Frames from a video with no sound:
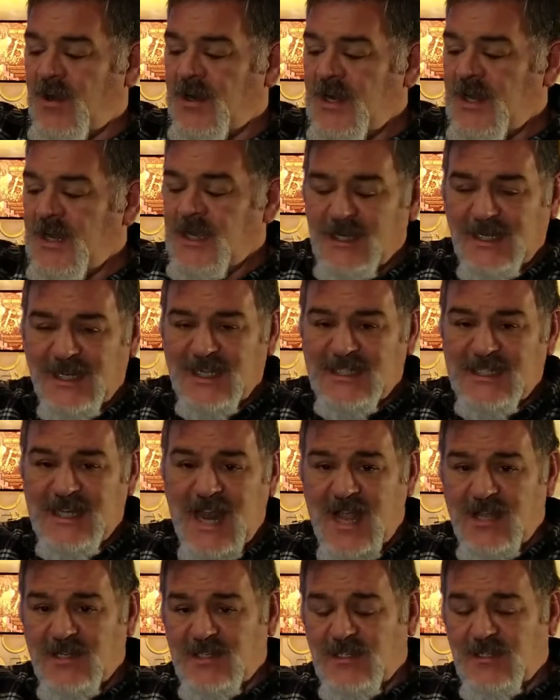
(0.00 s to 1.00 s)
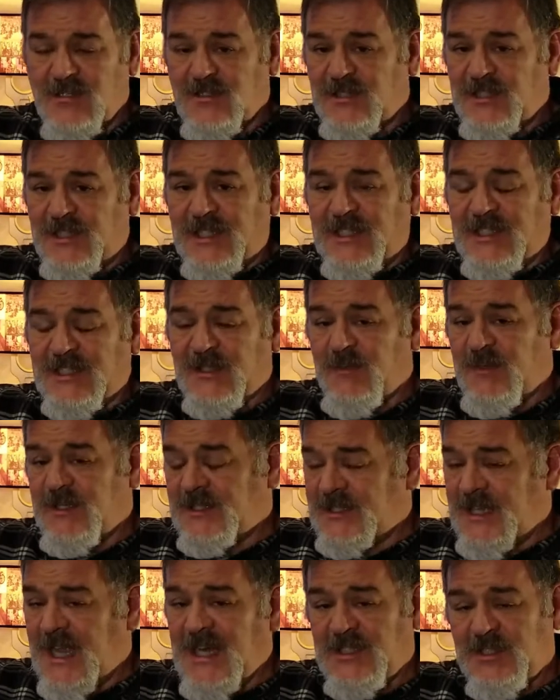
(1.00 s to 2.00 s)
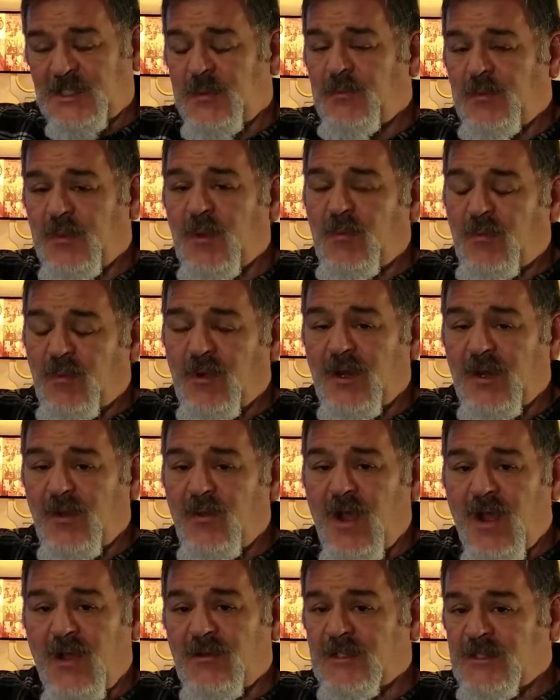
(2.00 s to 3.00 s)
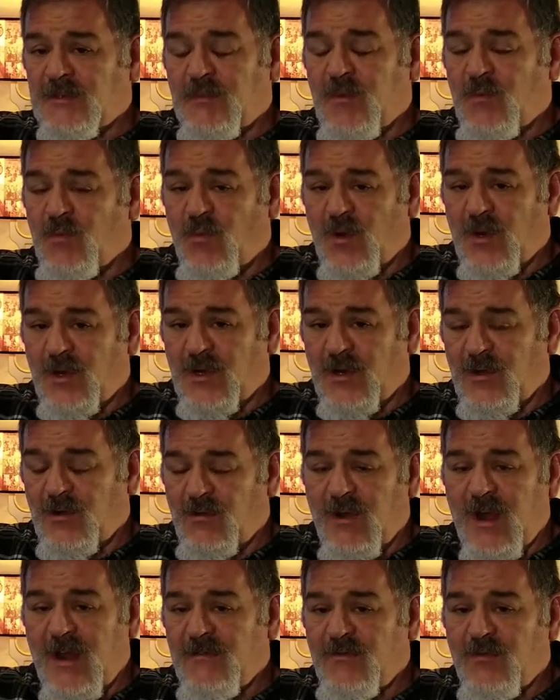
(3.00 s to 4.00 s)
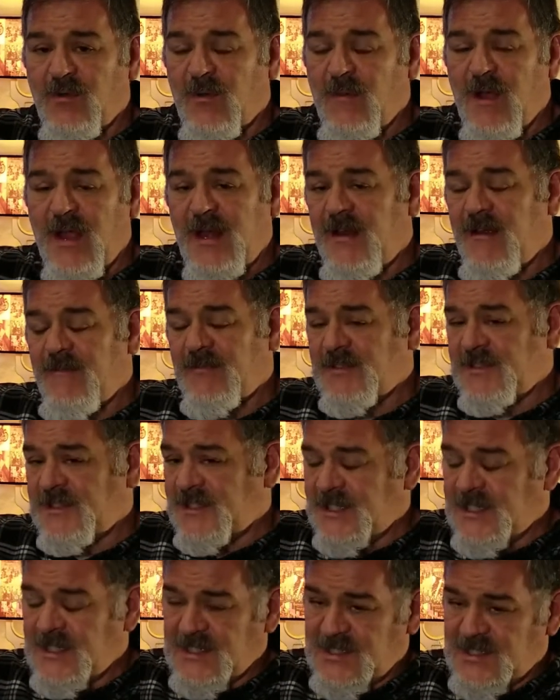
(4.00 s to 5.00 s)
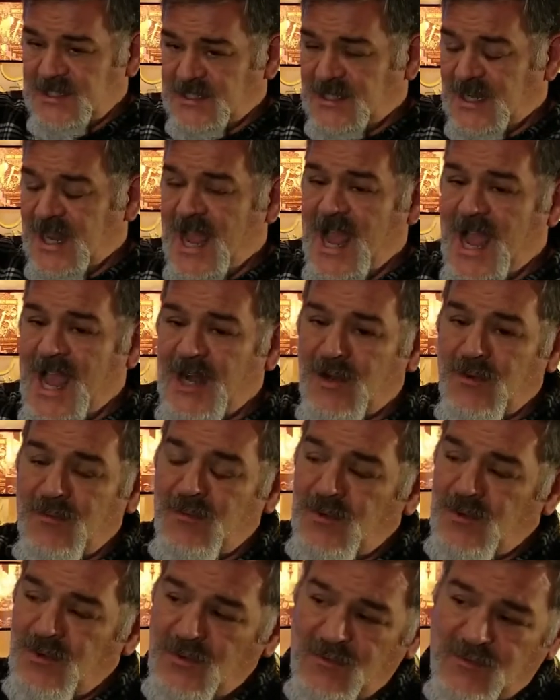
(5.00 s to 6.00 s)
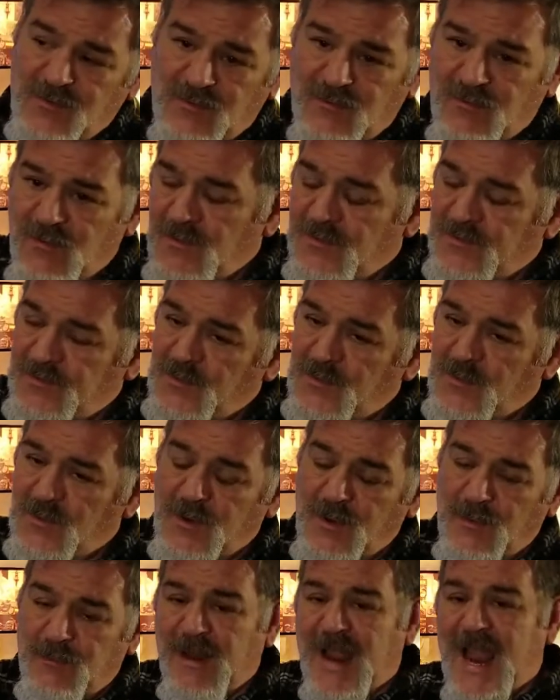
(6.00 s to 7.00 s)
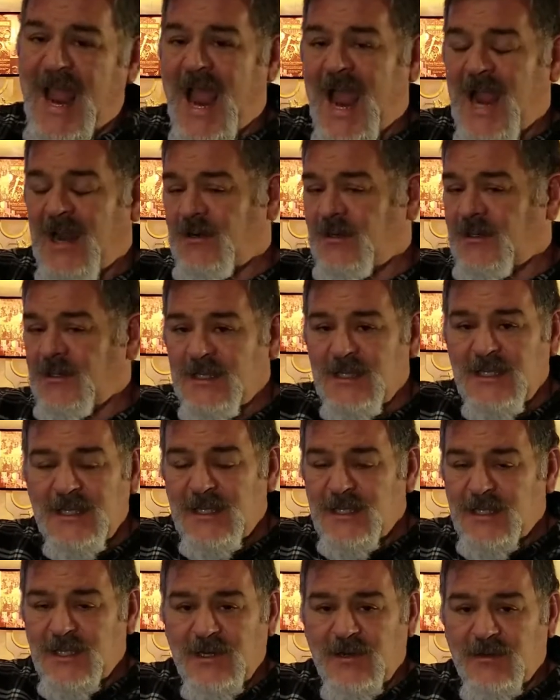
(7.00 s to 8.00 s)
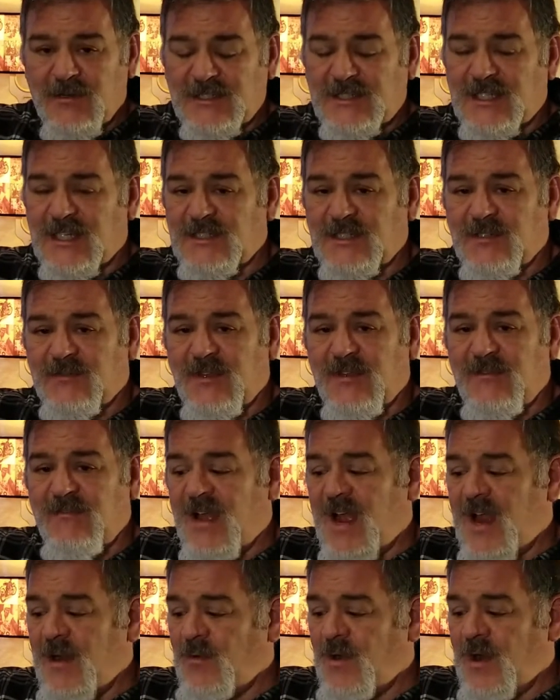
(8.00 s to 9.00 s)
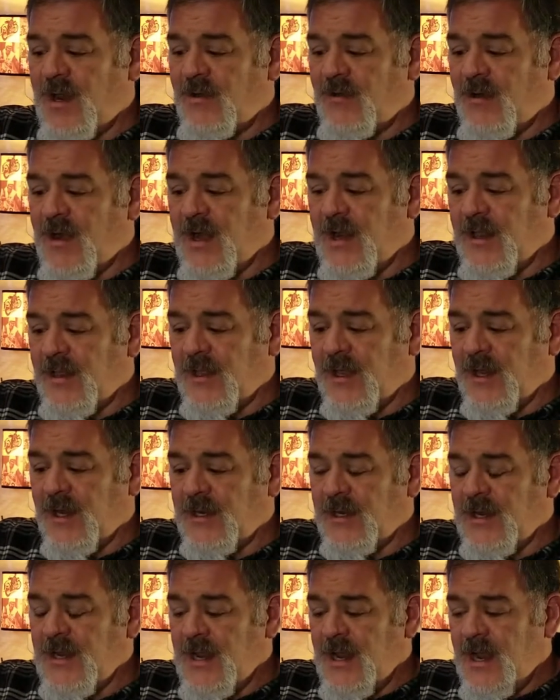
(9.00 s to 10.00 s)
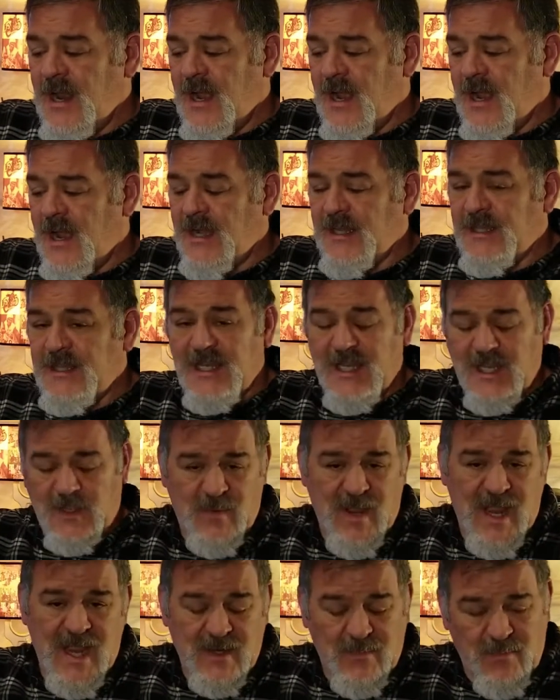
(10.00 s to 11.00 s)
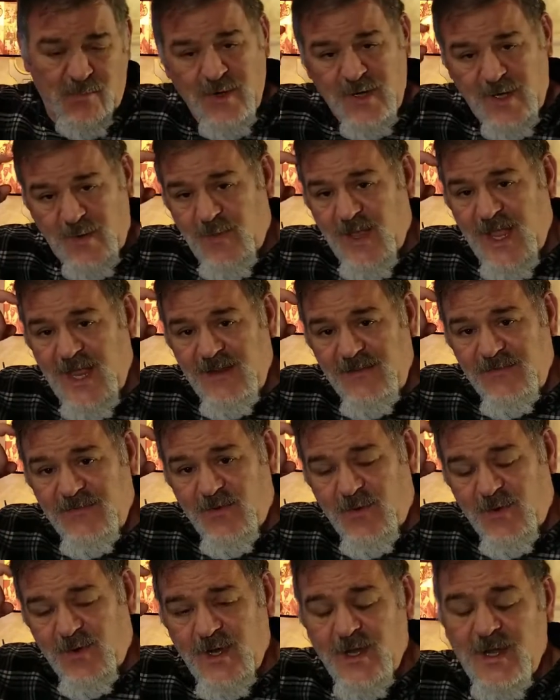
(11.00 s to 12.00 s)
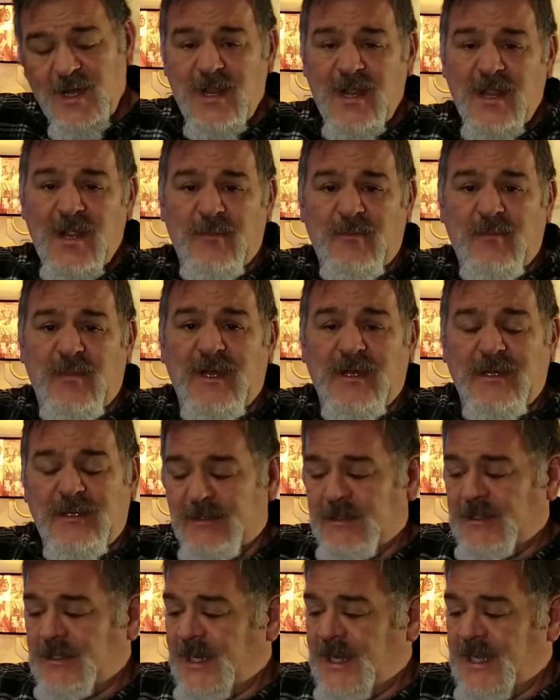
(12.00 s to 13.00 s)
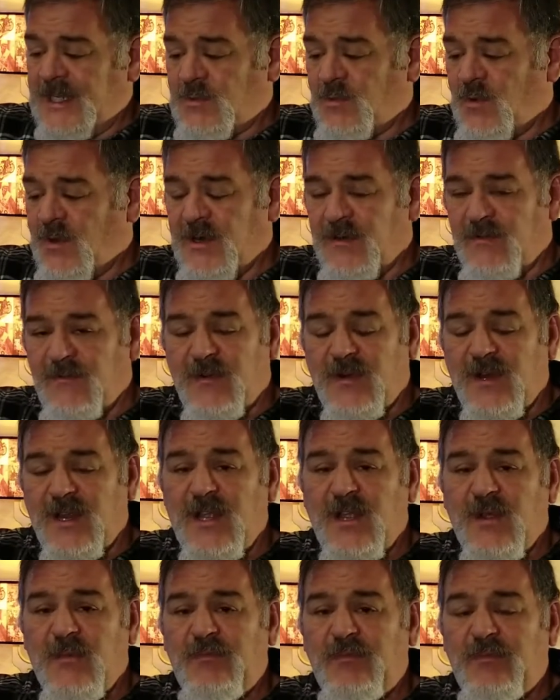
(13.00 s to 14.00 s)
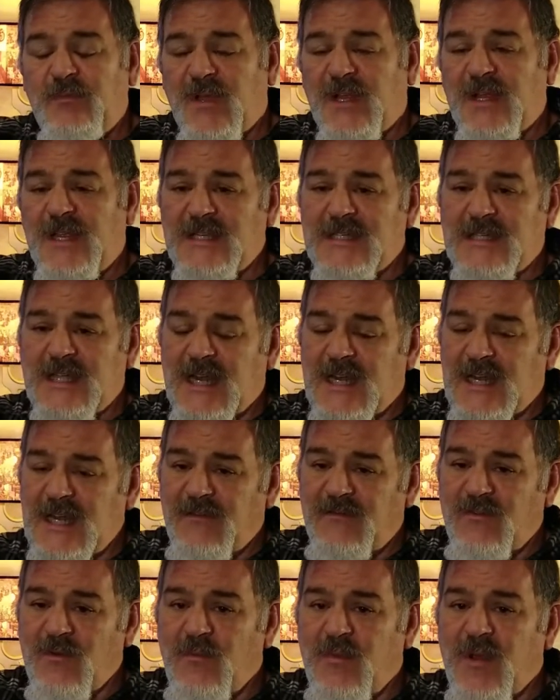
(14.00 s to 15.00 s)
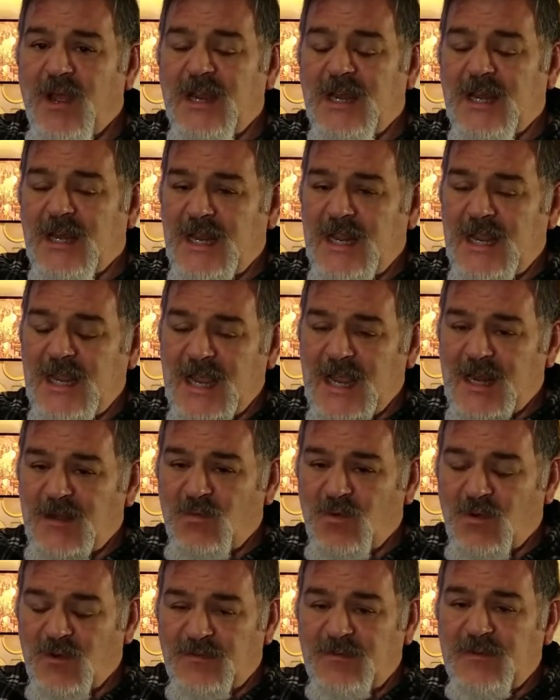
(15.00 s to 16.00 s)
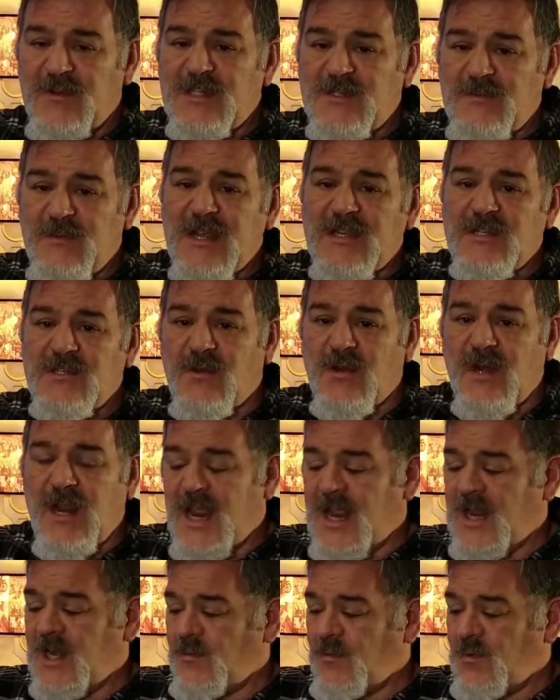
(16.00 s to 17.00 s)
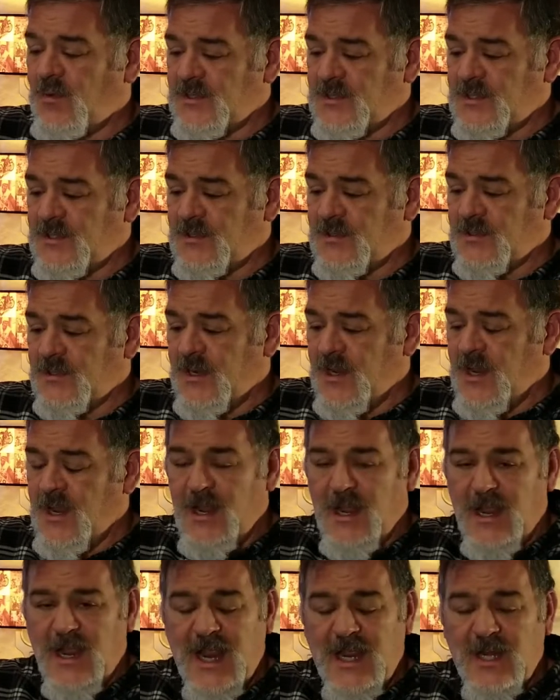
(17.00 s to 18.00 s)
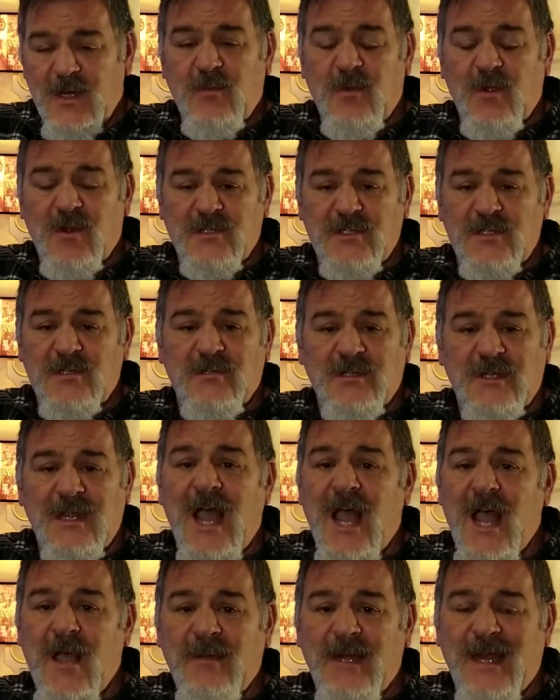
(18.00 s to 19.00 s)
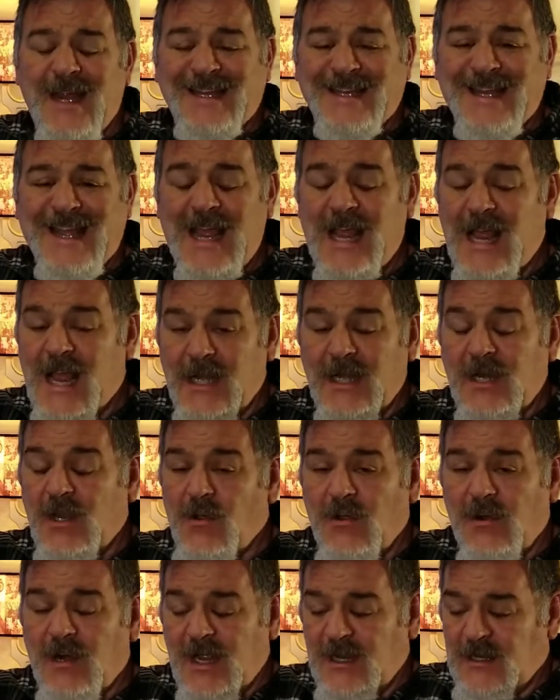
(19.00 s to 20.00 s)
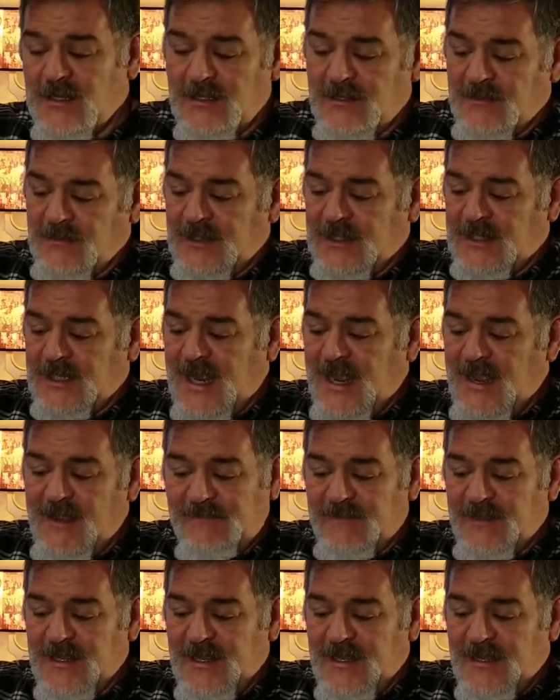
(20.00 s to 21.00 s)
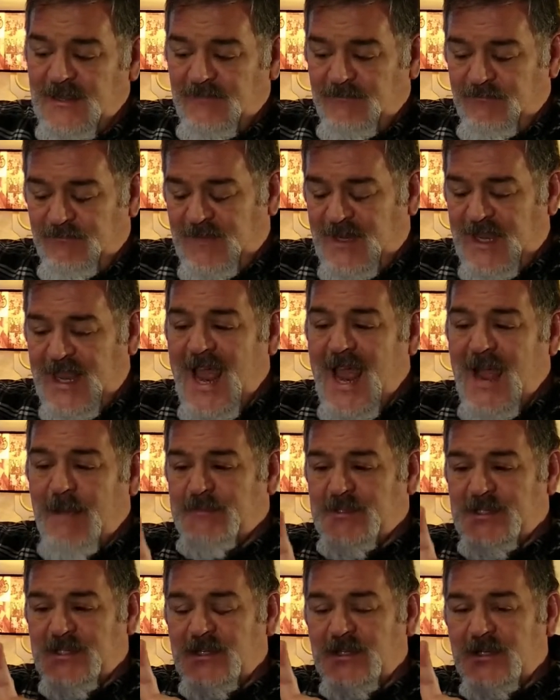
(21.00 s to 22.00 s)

That sounds a little cheesy, but it's actually built pretty well and has been working great for him. I've never seen it slide or move or roll forward or back or, you know, excessively vibrate or anything. I think he paid a pretty penny for it, but it's working for him, but he's got a different bike and he had more free space on the handlebars to accommodate that. I don't. I literally have caps, you know,